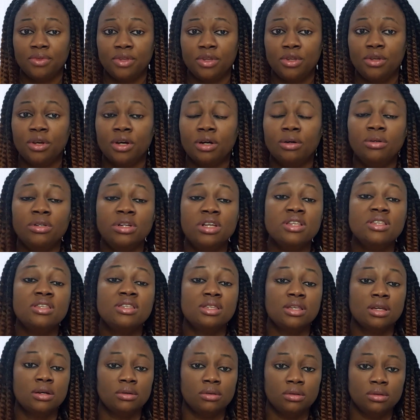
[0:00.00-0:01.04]
You can only
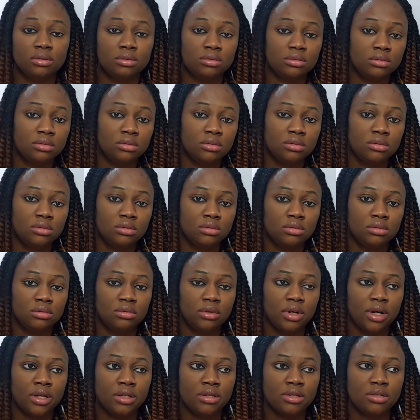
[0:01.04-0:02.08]
sell,
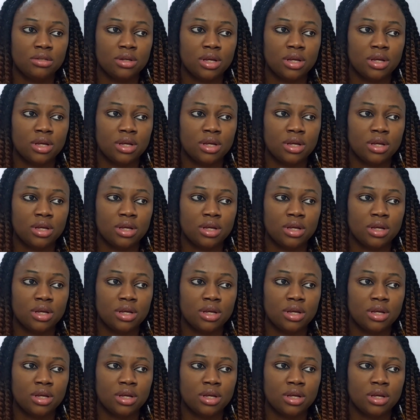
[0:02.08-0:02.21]
right?